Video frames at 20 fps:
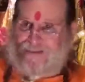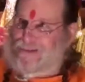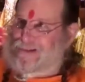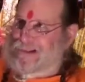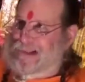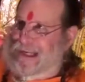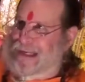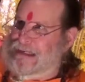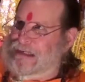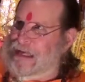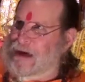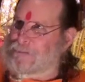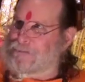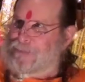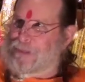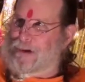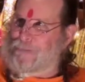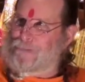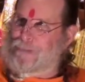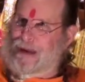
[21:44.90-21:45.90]
cleaned up
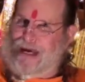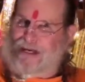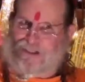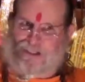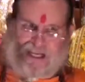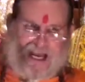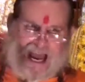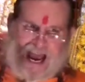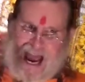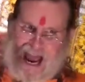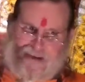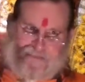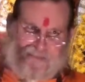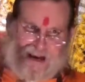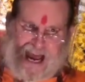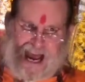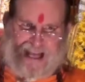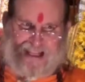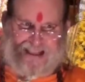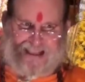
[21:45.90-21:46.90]
the mess. I'm
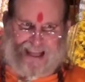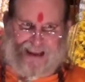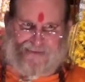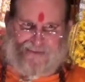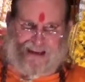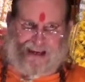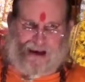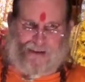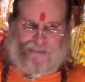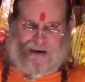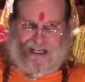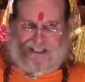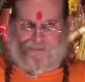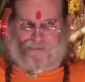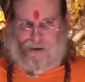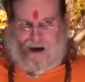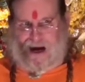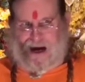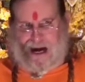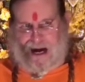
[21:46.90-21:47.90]
not leaving a mess
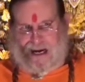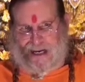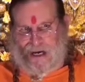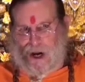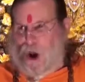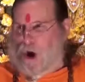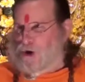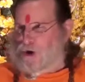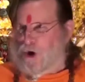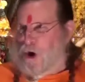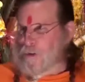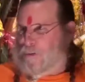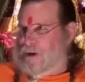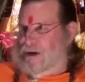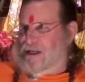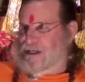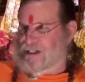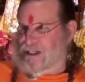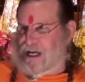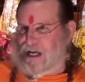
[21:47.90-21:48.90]
behind.
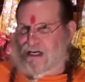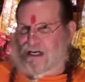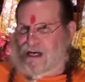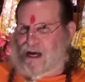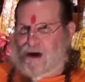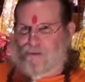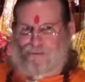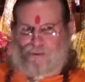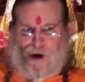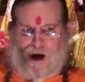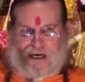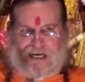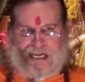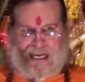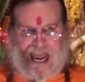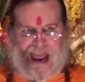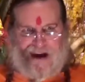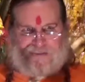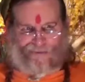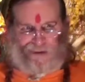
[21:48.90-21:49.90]
Nobody's going to come
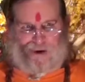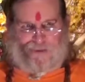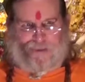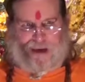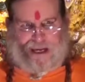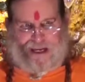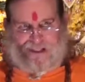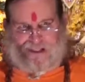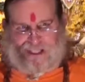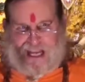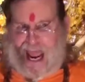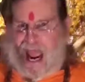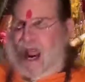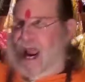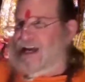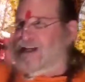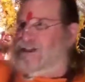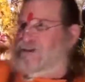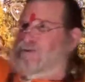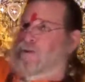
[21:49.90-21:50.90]
running after me and say,
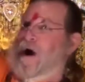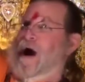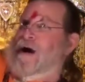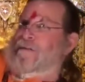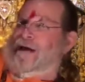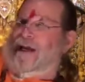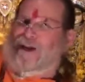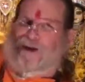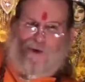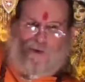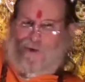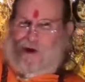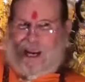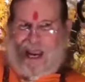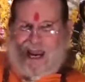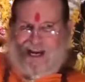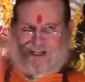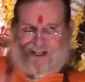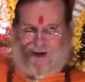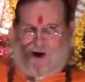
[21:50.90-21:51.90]
hey, Swami, you
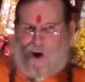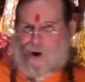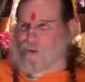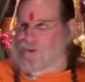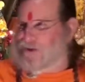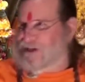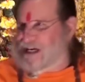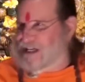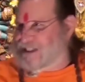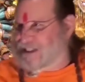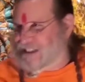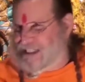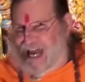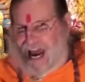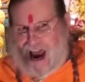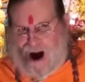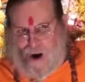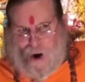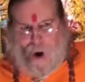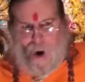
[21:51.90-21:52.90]
can't go just
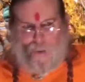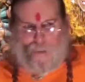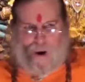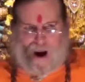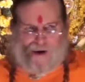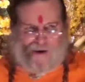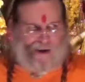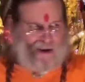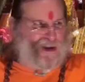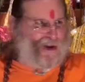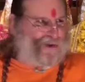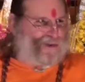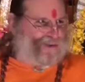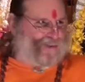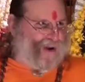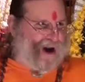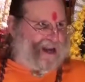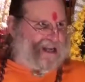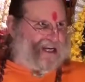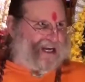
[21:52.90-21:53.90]
now. Where are you
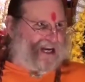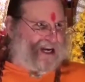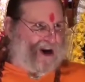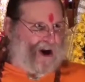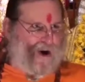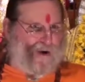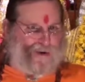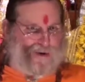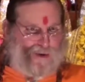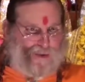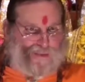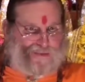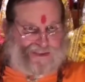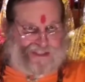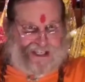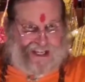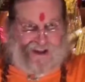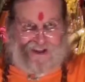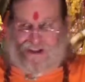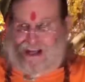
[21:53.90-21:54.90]
trying to go? You've
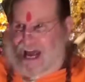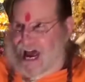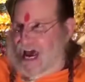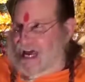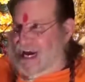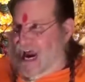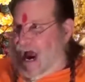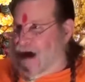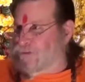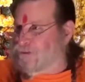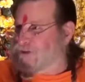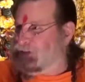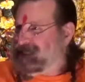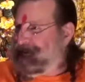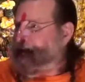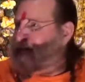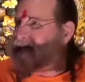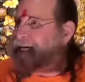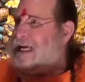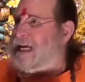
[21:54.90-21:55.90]
still got
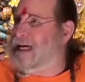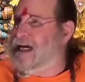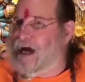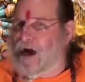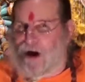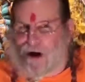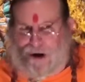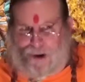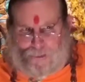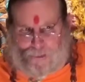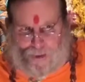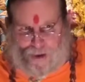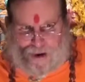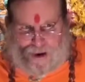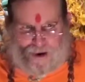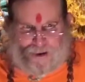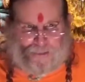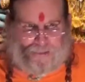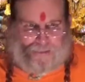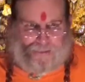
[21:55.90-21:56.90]
outstanding
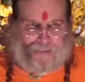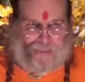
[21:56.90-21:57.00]
karma.